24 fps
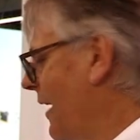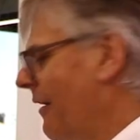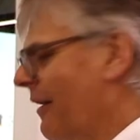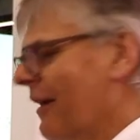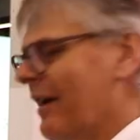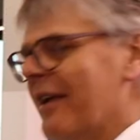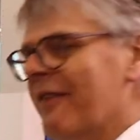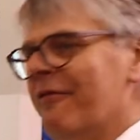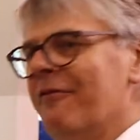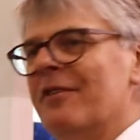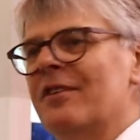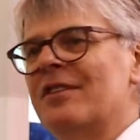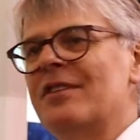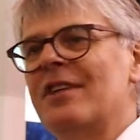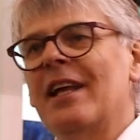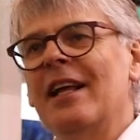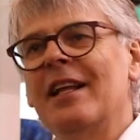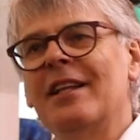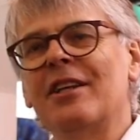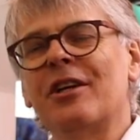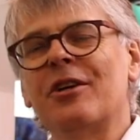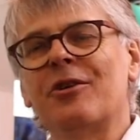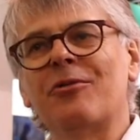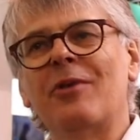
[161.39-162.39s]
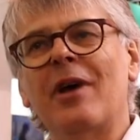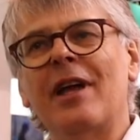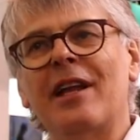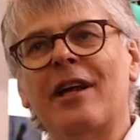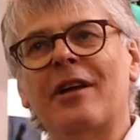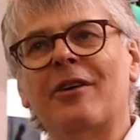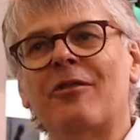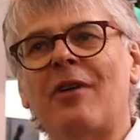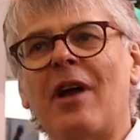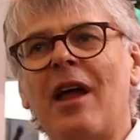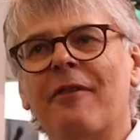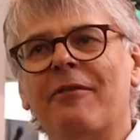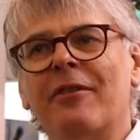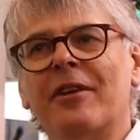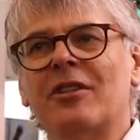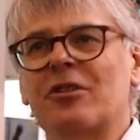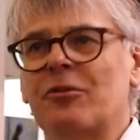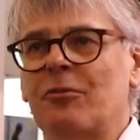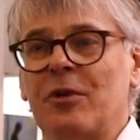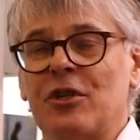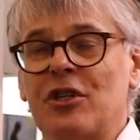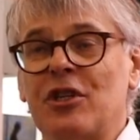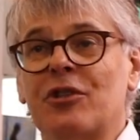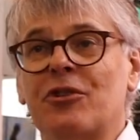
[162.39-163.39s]
even with the integrated graphics,
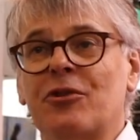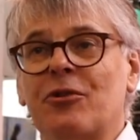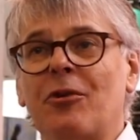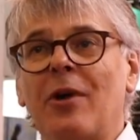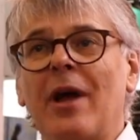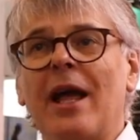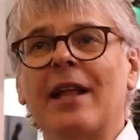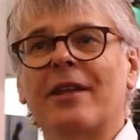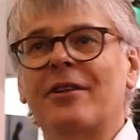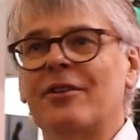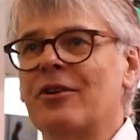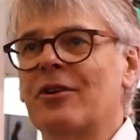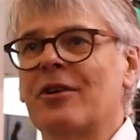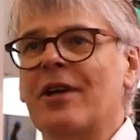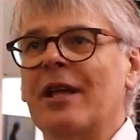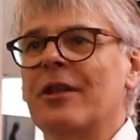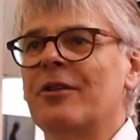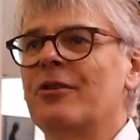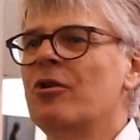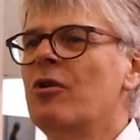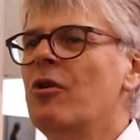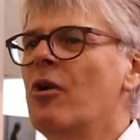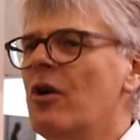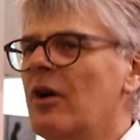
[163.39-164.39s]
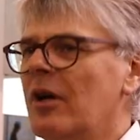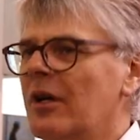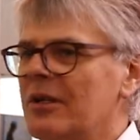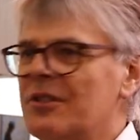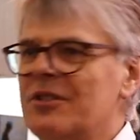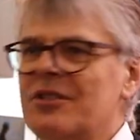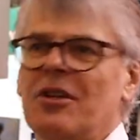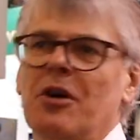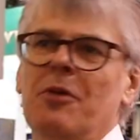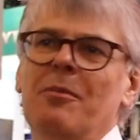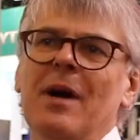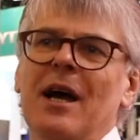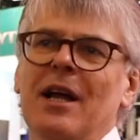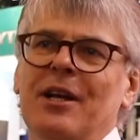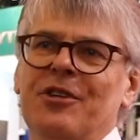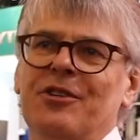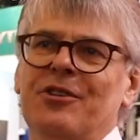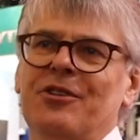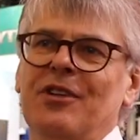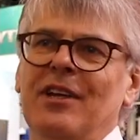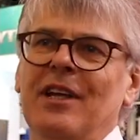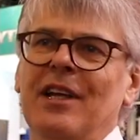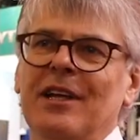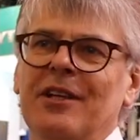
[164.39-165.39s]
which is great, you can do so much
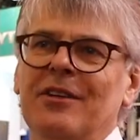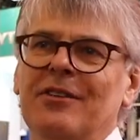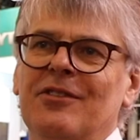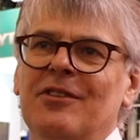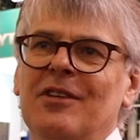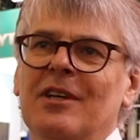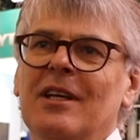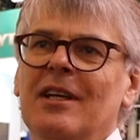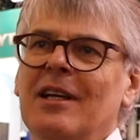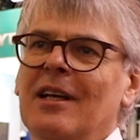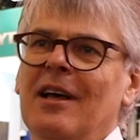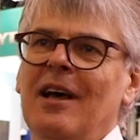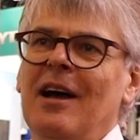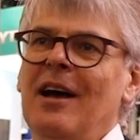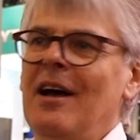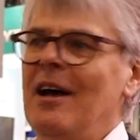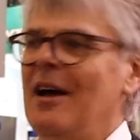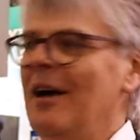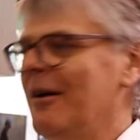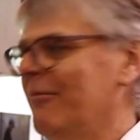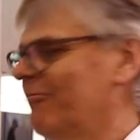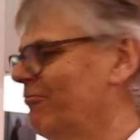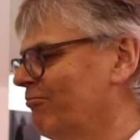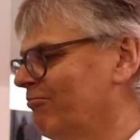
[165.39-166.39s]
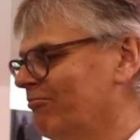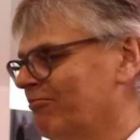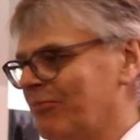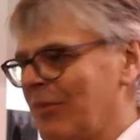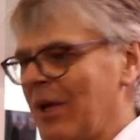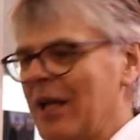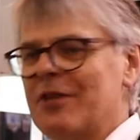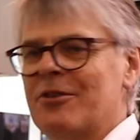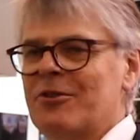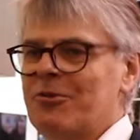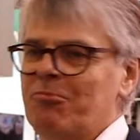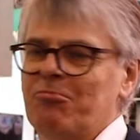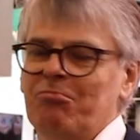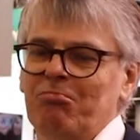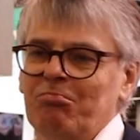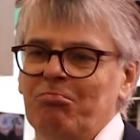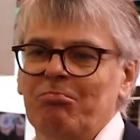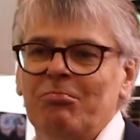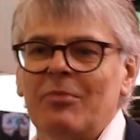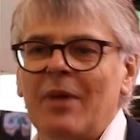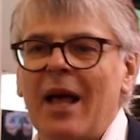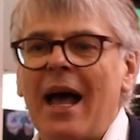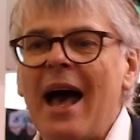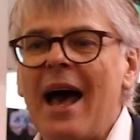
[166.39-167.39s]
things. That's
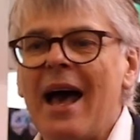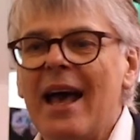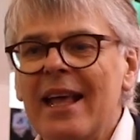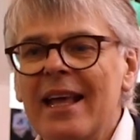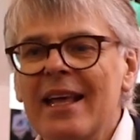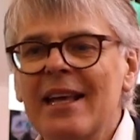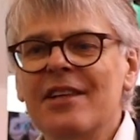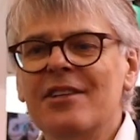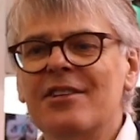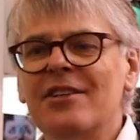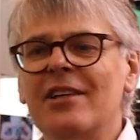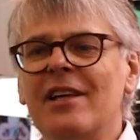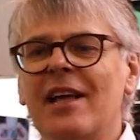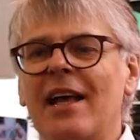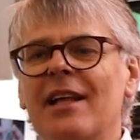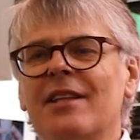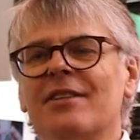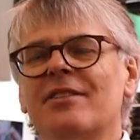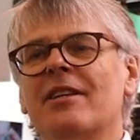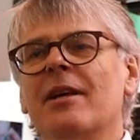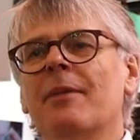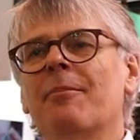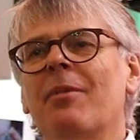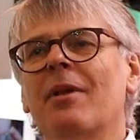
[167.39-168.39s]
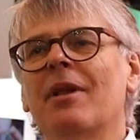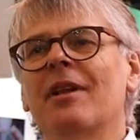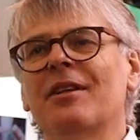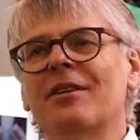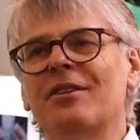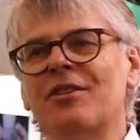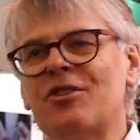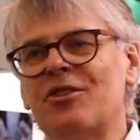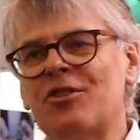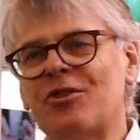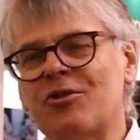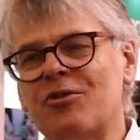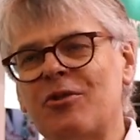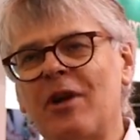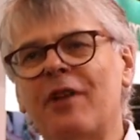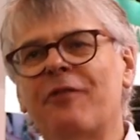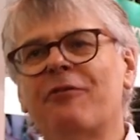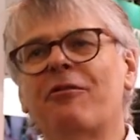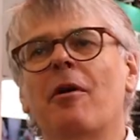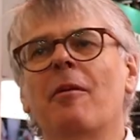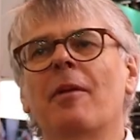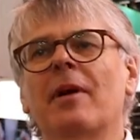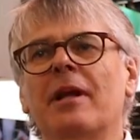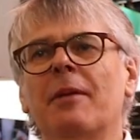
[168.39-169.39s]
easy and simple,
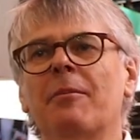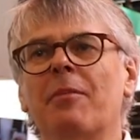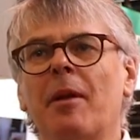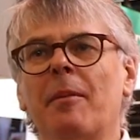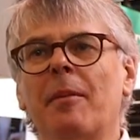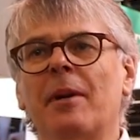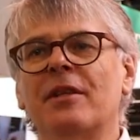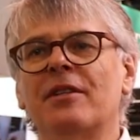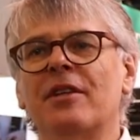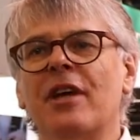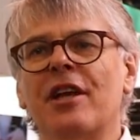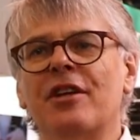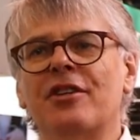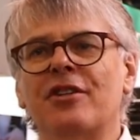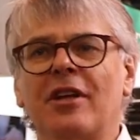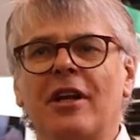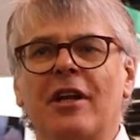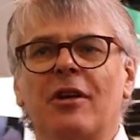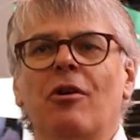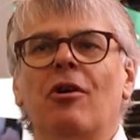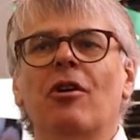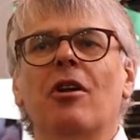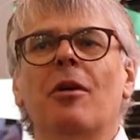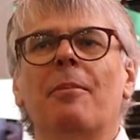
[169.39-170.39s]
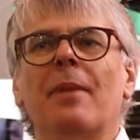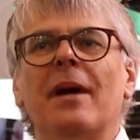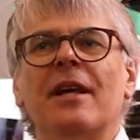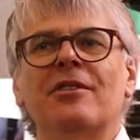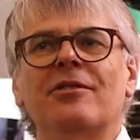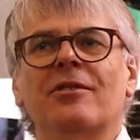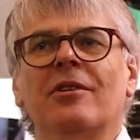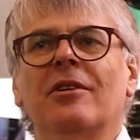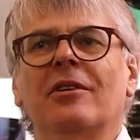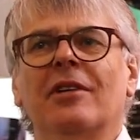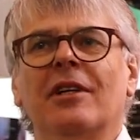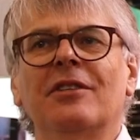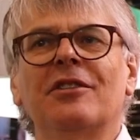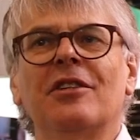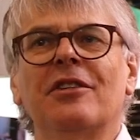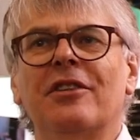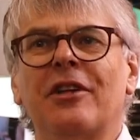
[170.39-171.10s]
straightforward implementation, and all based on Intel